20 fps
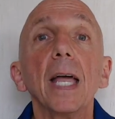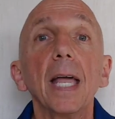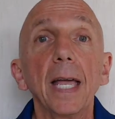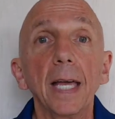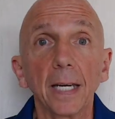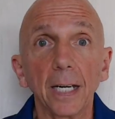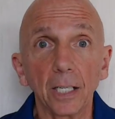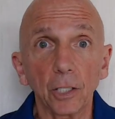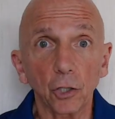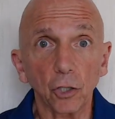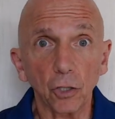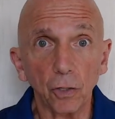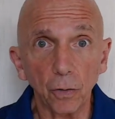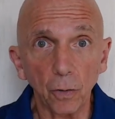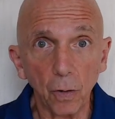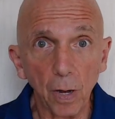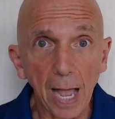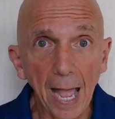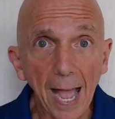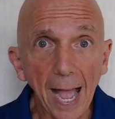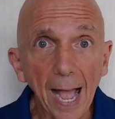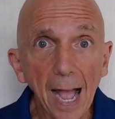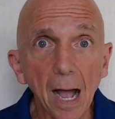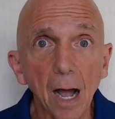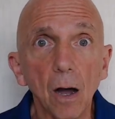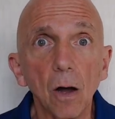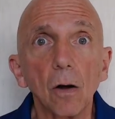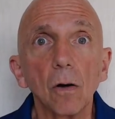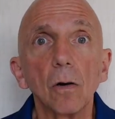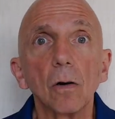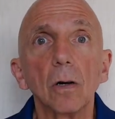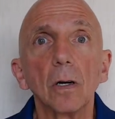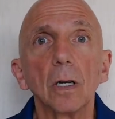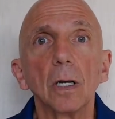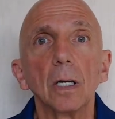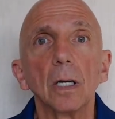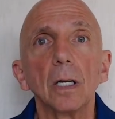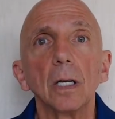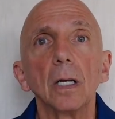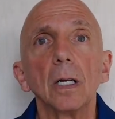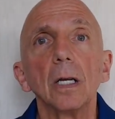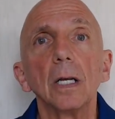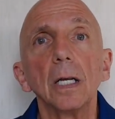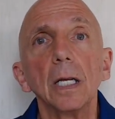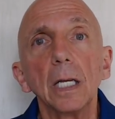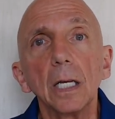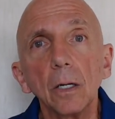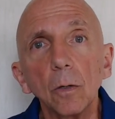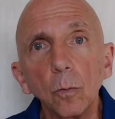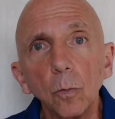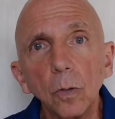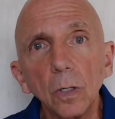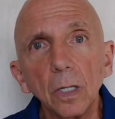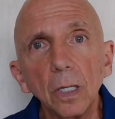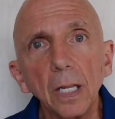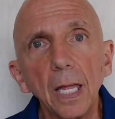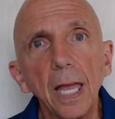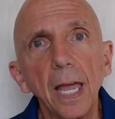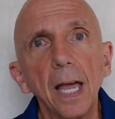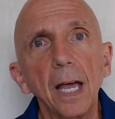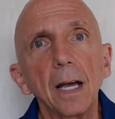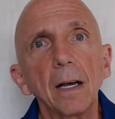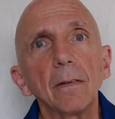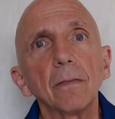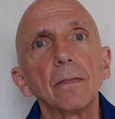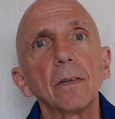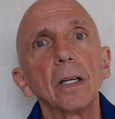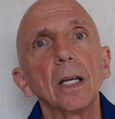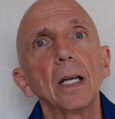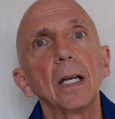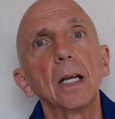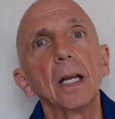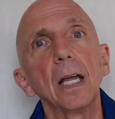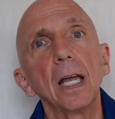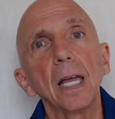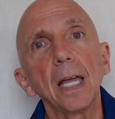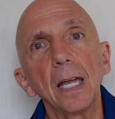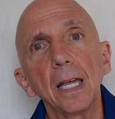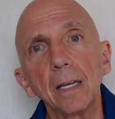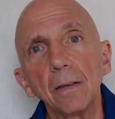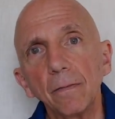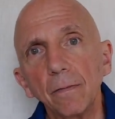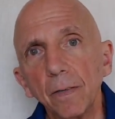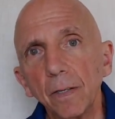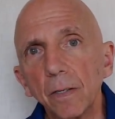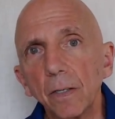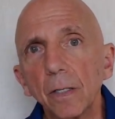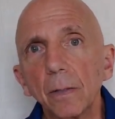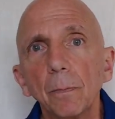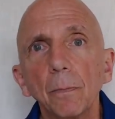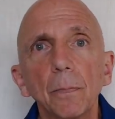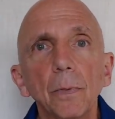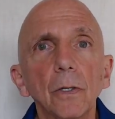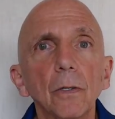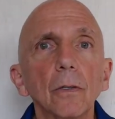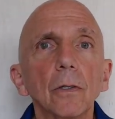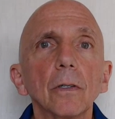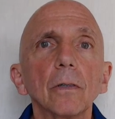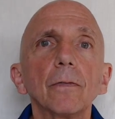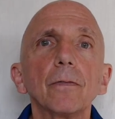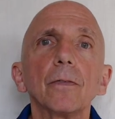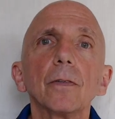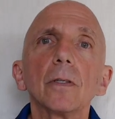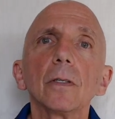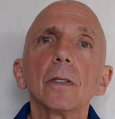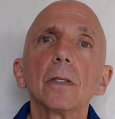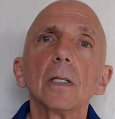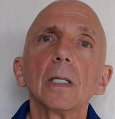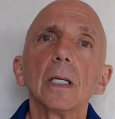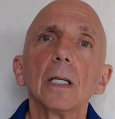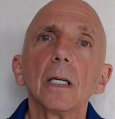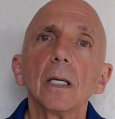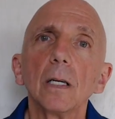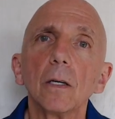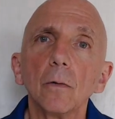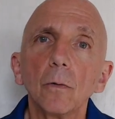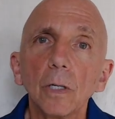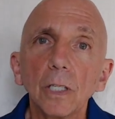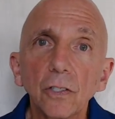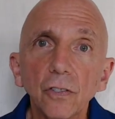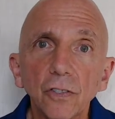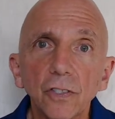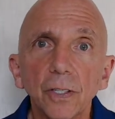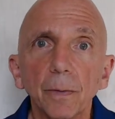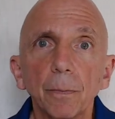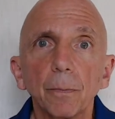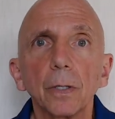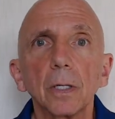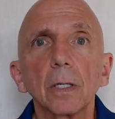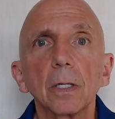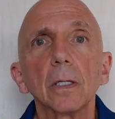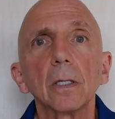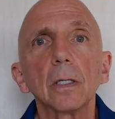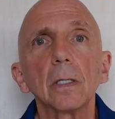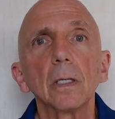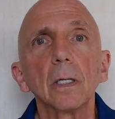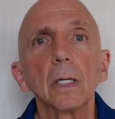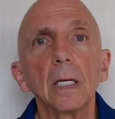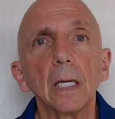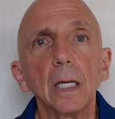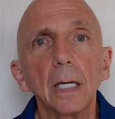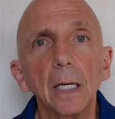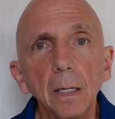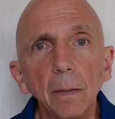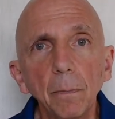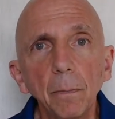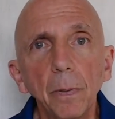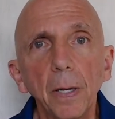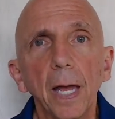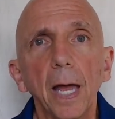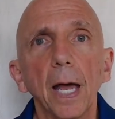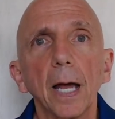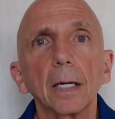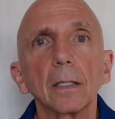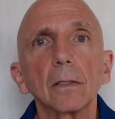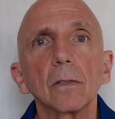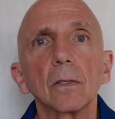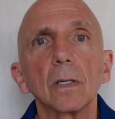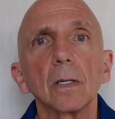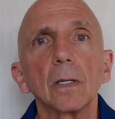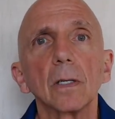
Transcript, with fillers: and I show you how, it will have a very beautiful reciprocal impact.